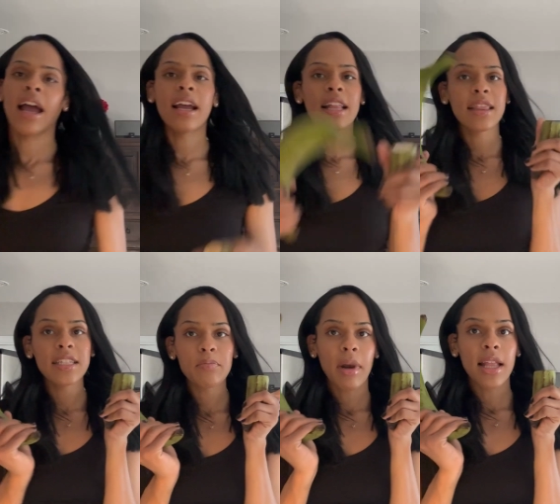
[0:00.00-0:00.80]
I got
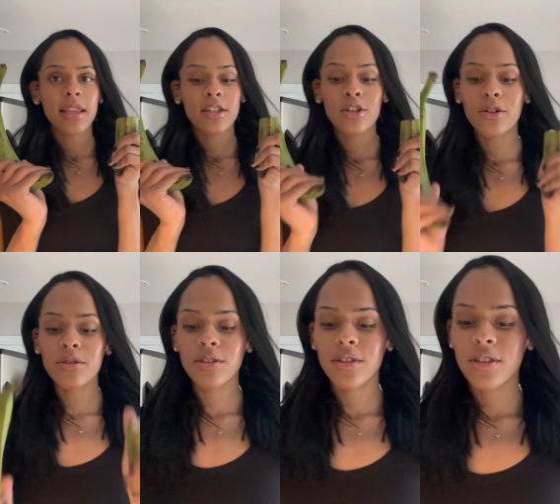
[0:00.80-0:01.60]
these
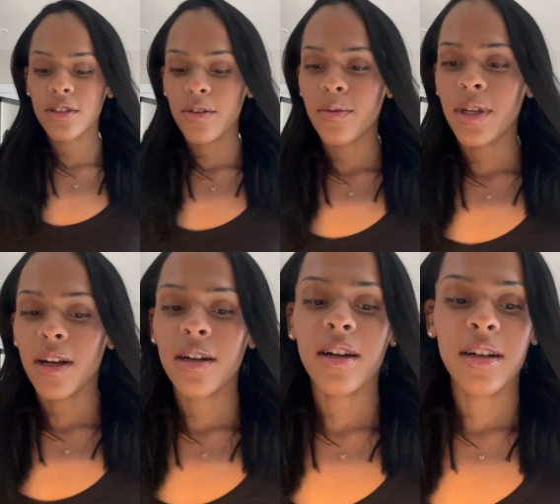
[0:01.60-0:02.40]
platanos. We
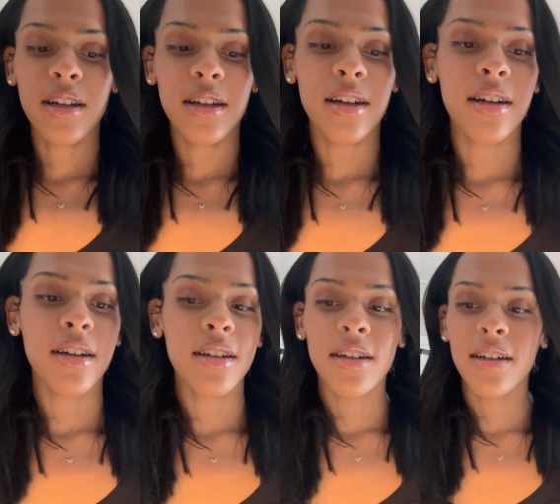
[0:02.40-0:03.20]
are gonna